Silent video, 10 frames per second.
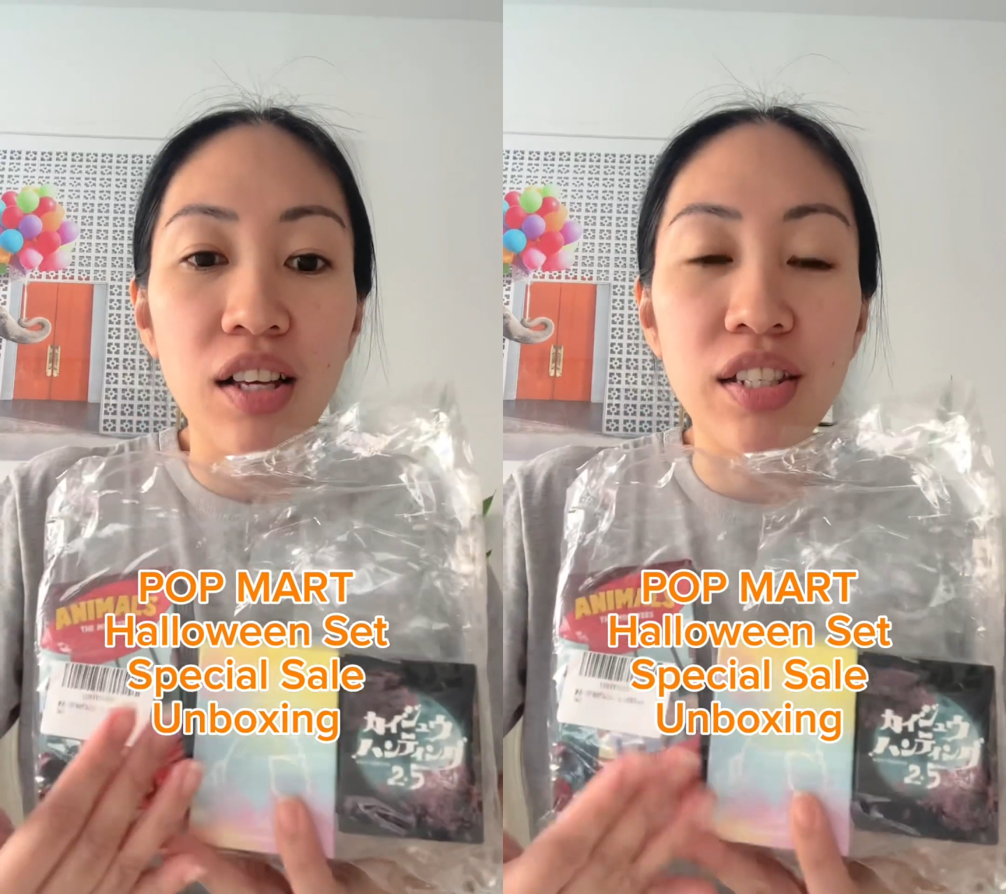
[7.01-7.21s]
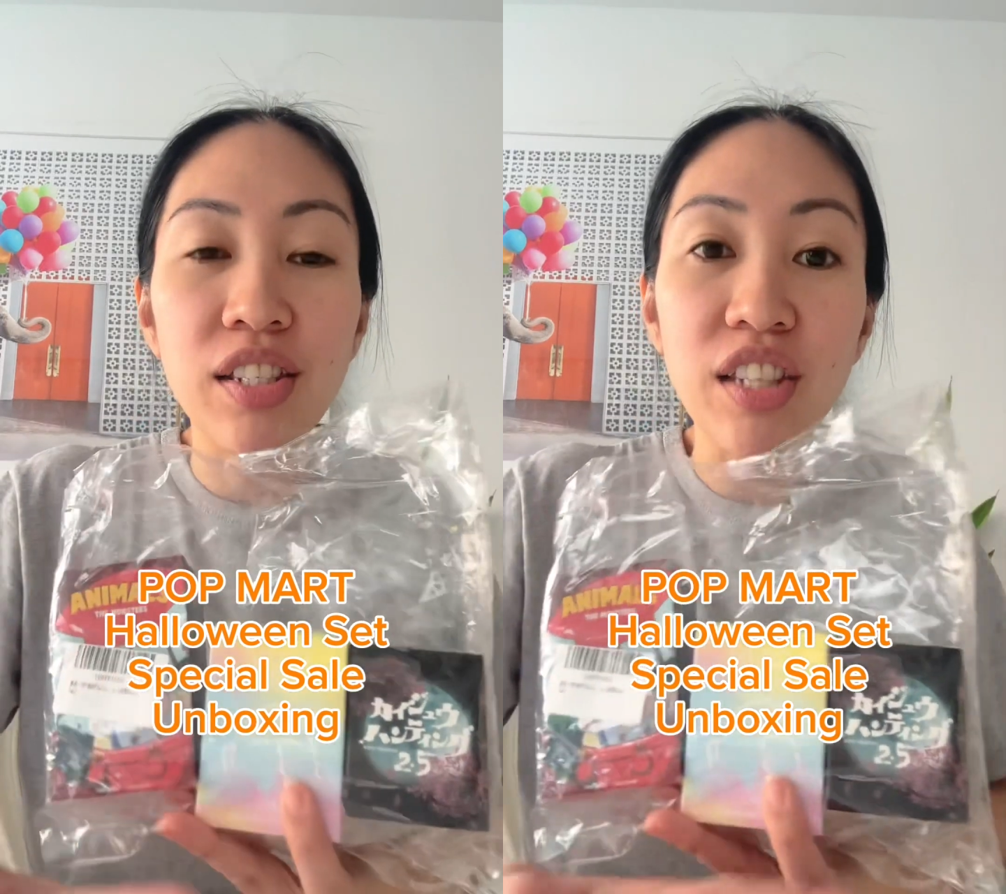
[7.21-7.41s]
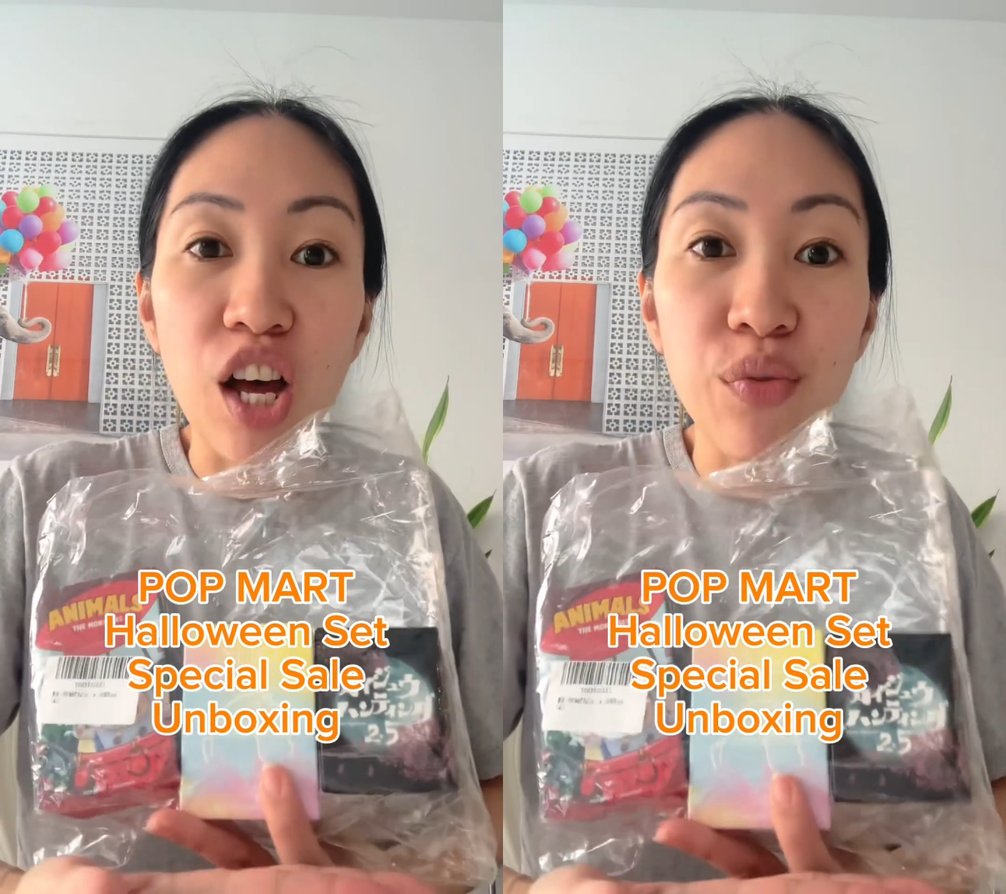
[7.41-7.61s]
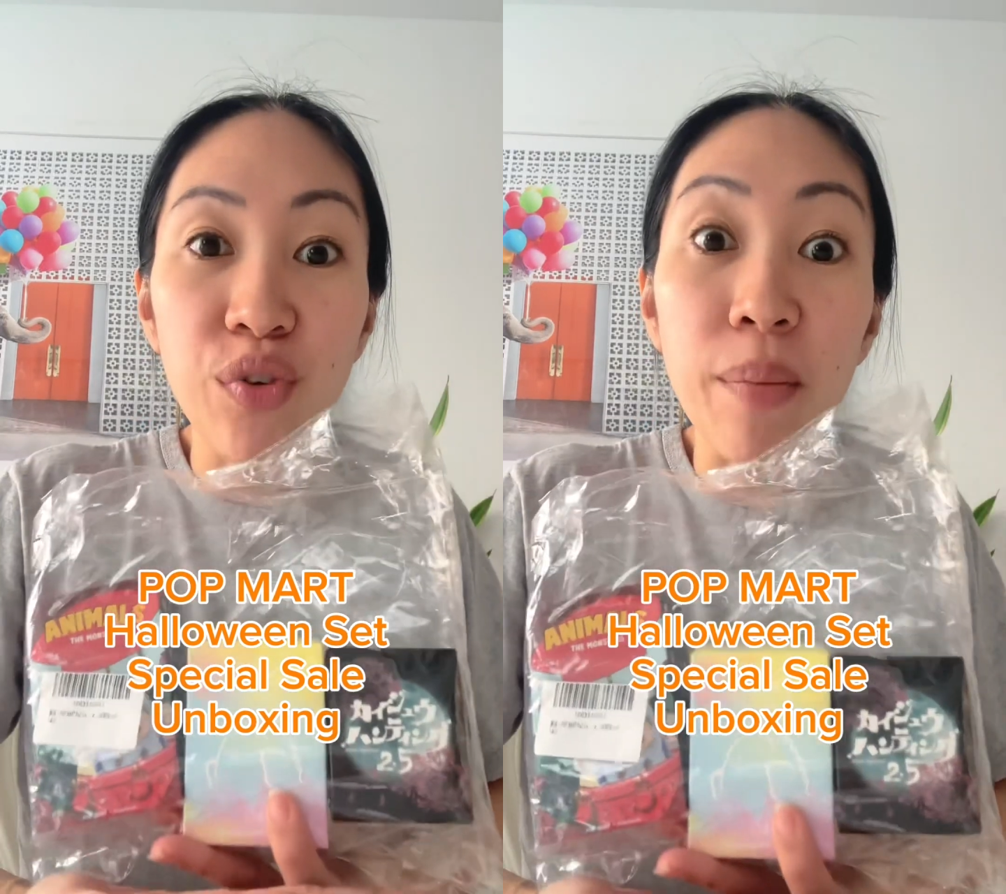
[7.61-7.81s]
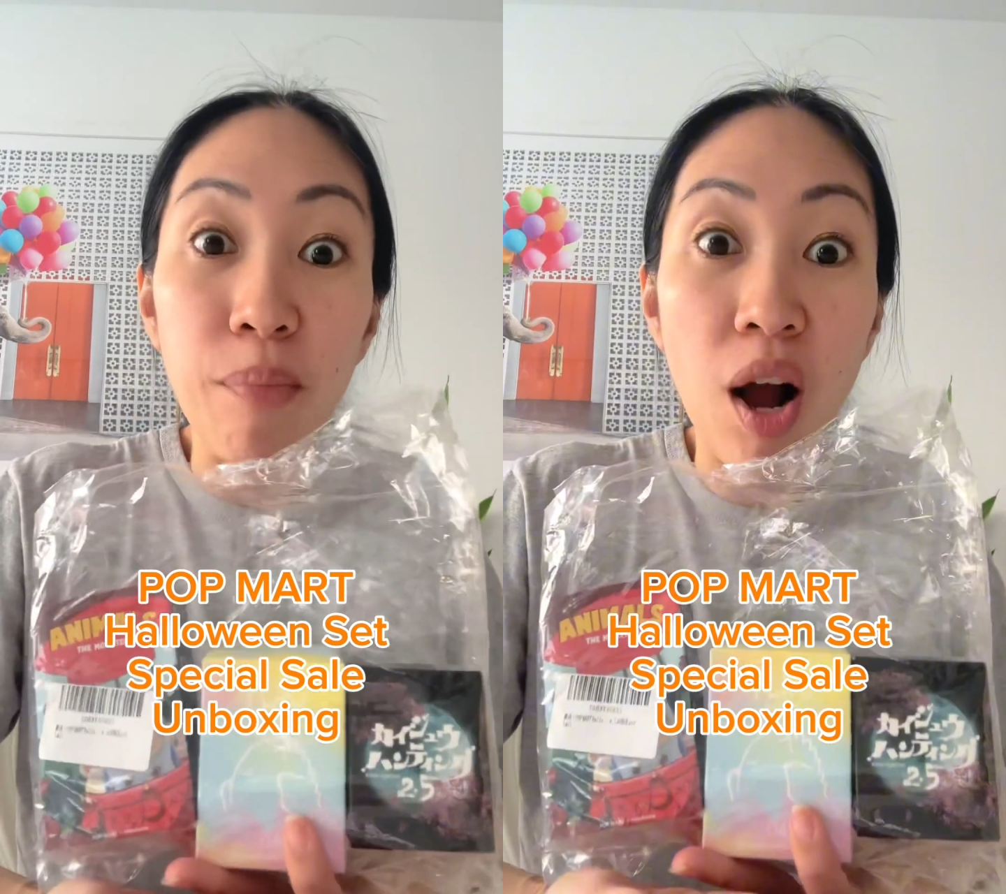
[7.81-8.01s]
stuff
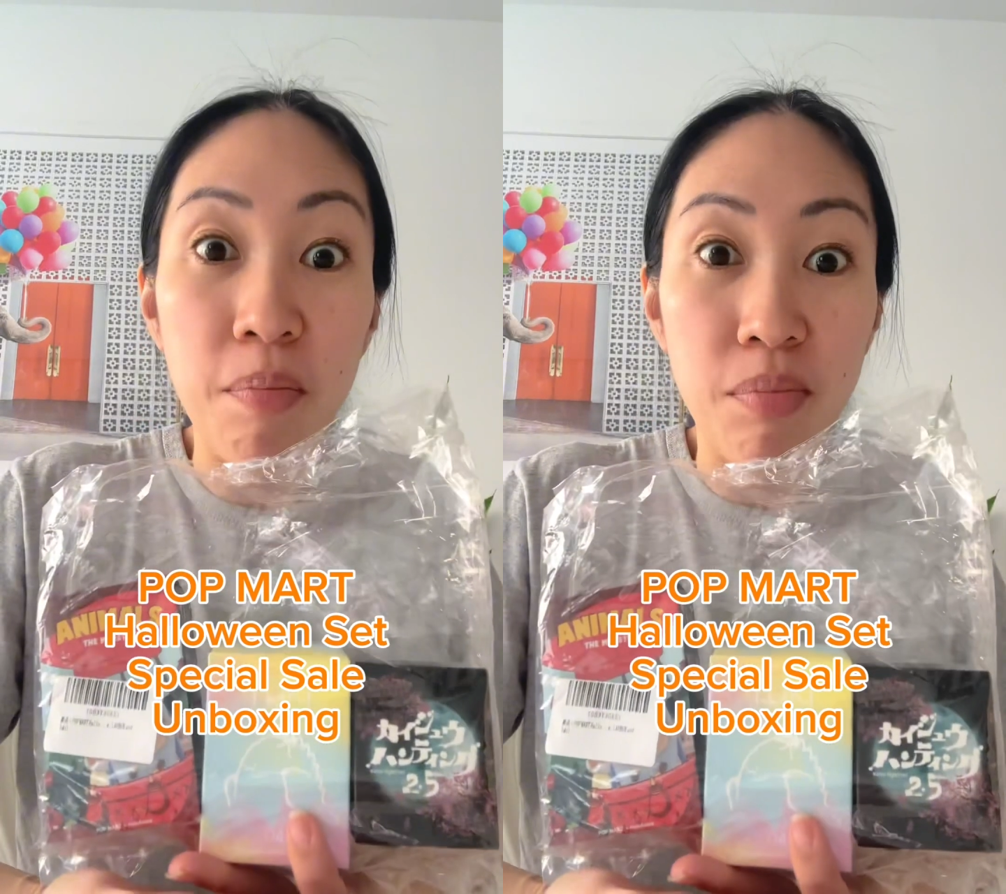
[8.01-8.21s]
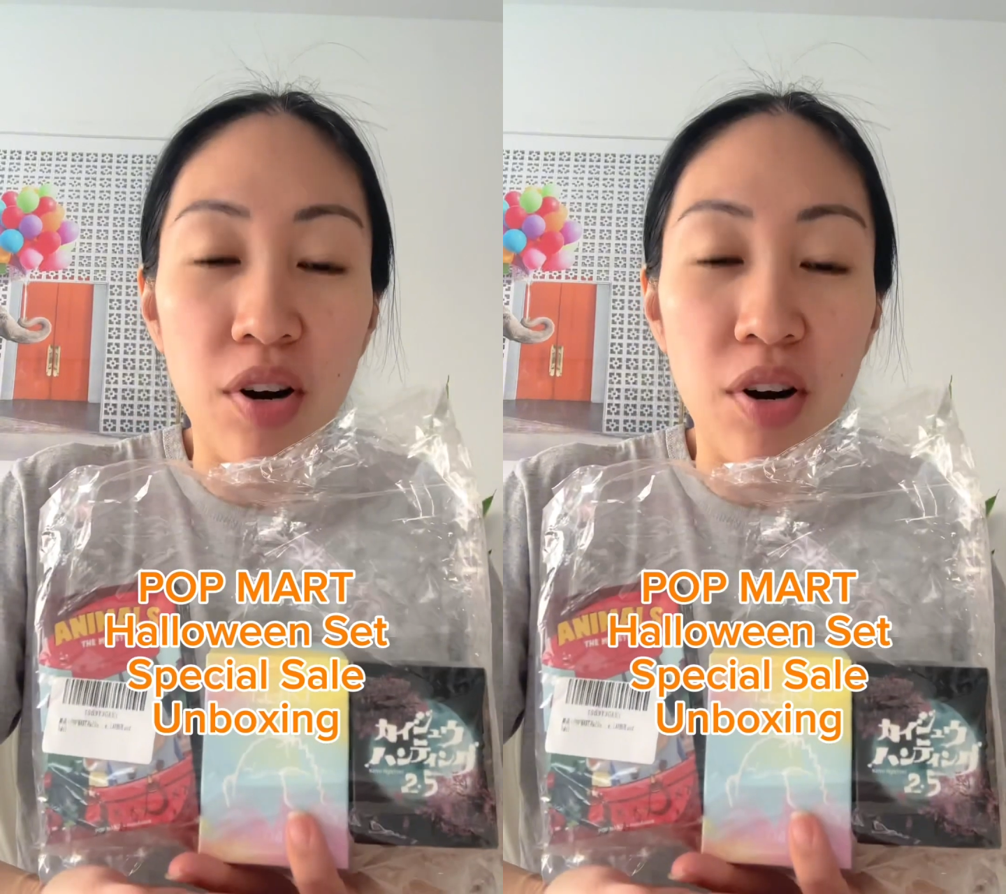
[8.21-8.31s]
from Pop